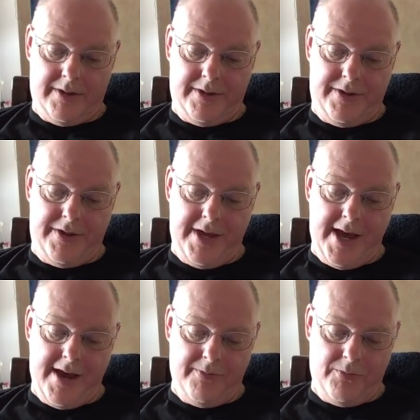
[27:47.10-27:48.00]

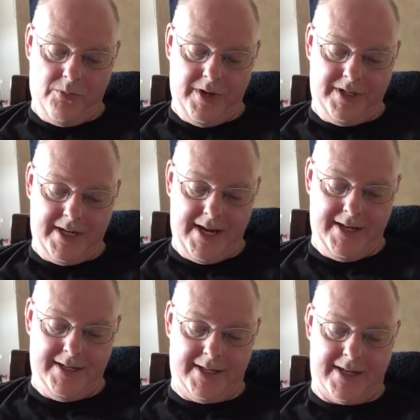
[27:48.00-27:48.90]
That would
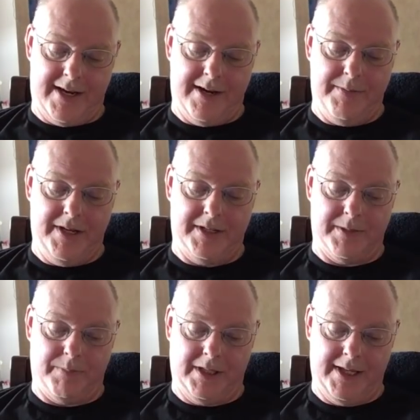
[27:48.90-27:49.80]
tend to come
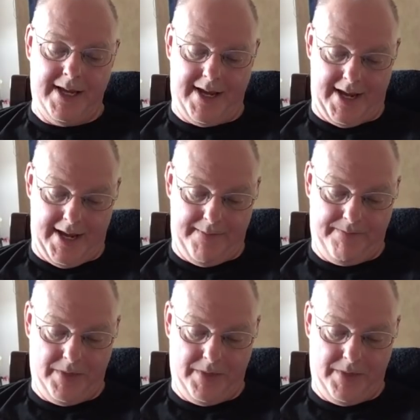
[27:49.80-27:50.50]
into play